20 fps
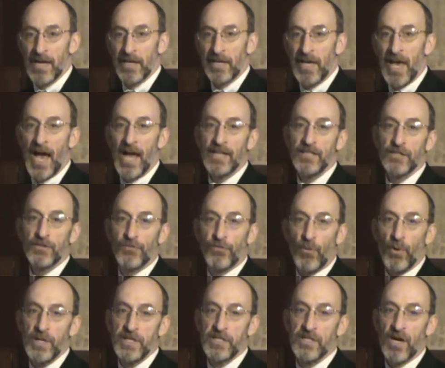Ken's
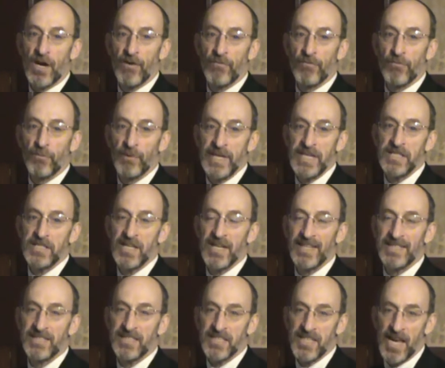voice of reason
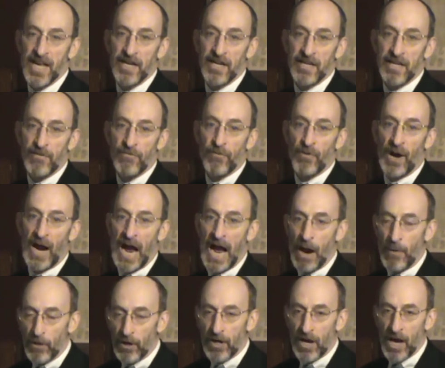and sanity for
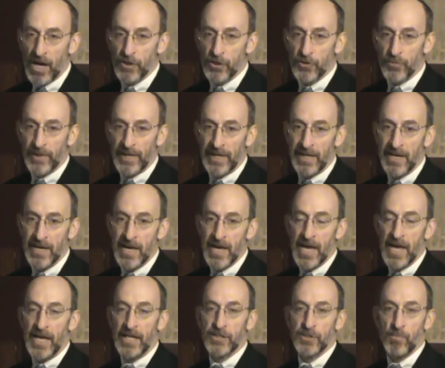our country
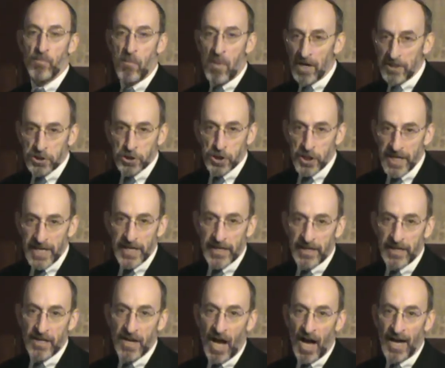is much
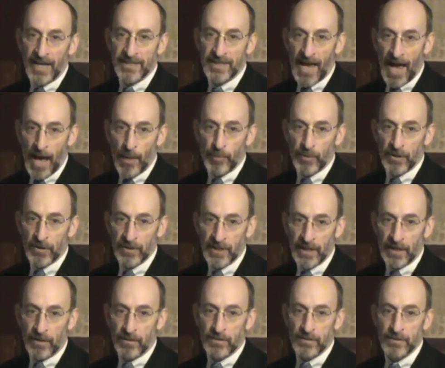needed on Capitol
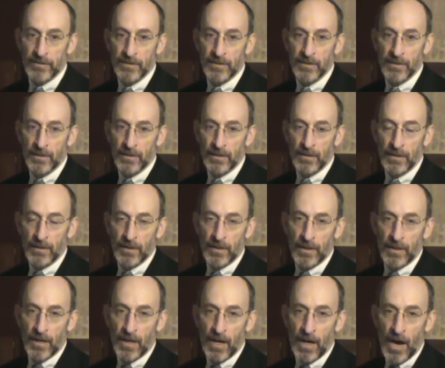Hill.
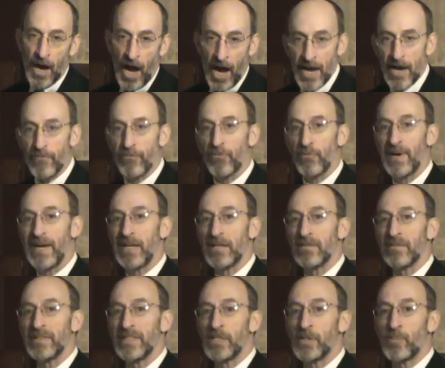I have
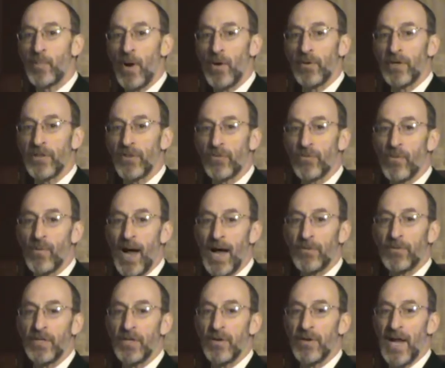frequently spoken
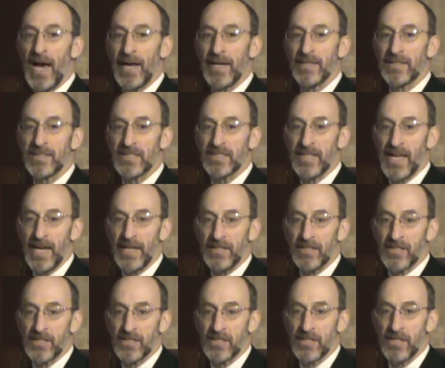throughout the United
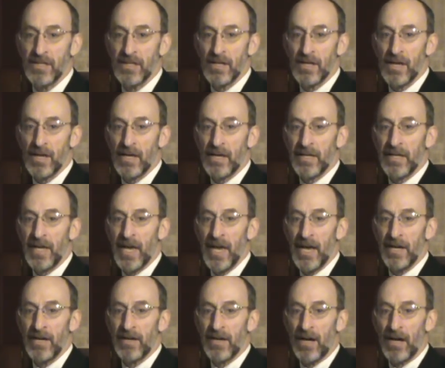States,
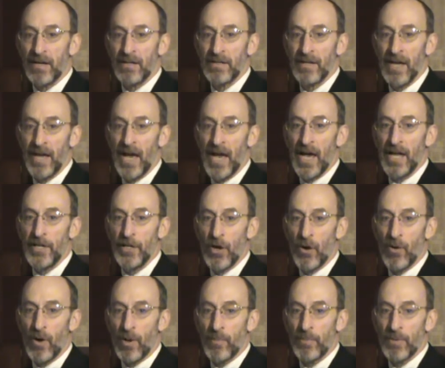Canada, and
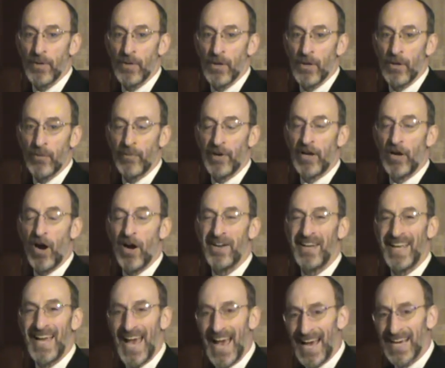Europe
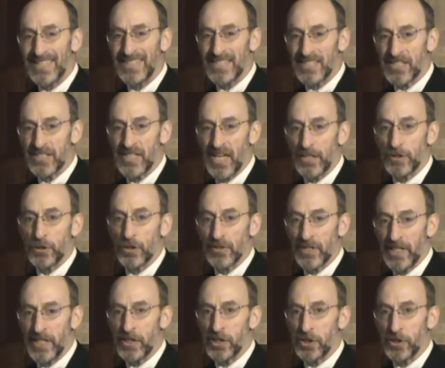regarding existential
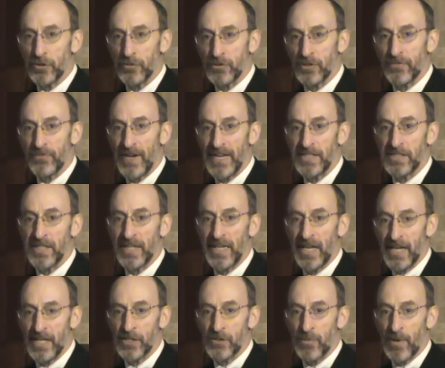issues facing
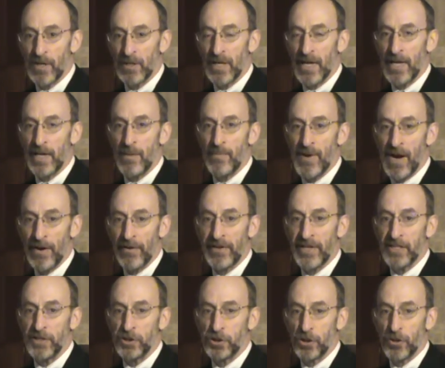Israel and
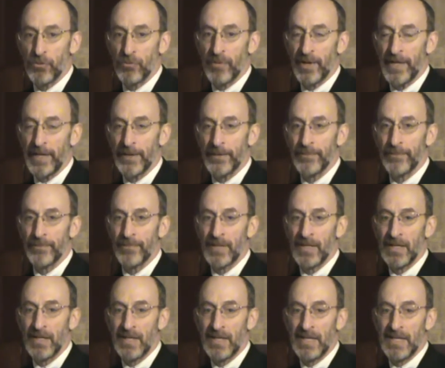American Jewry.
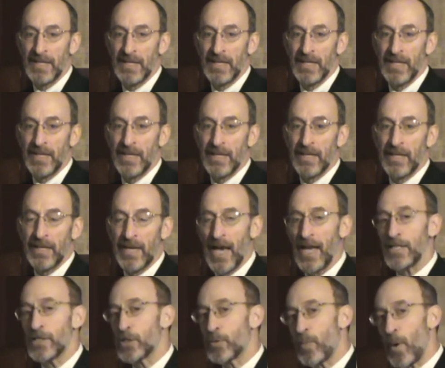
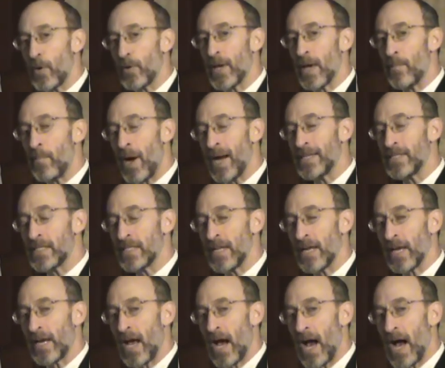Ken spoke at my
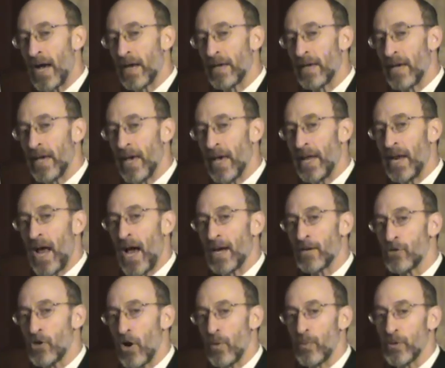synagogue in
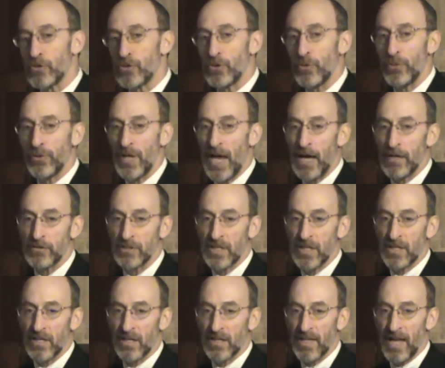October
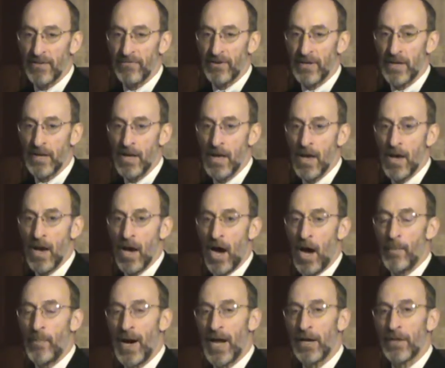2011
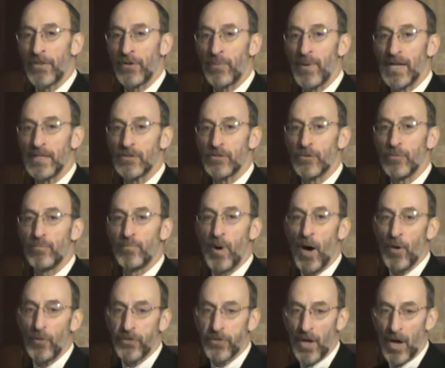about a threat to
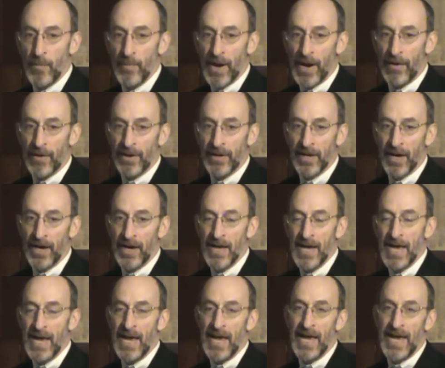both America
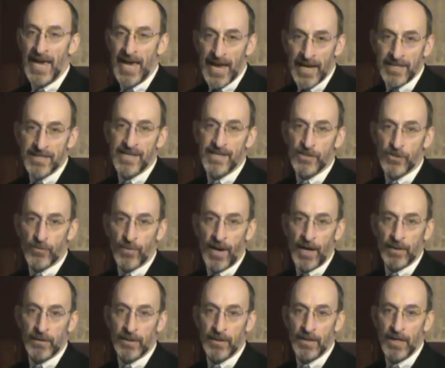and
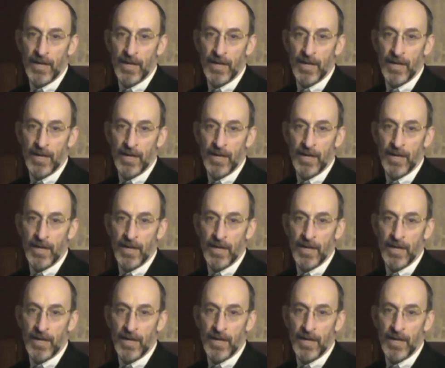Israel.